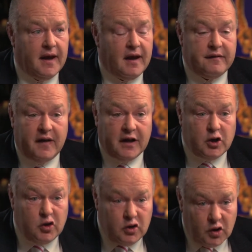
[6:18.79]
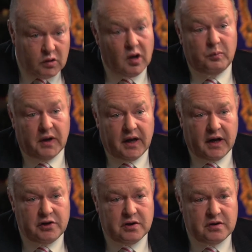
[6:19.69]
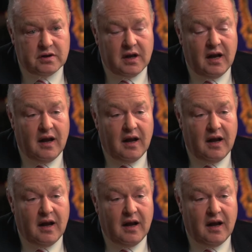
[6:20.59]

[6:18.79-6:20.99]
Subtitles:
have had no complications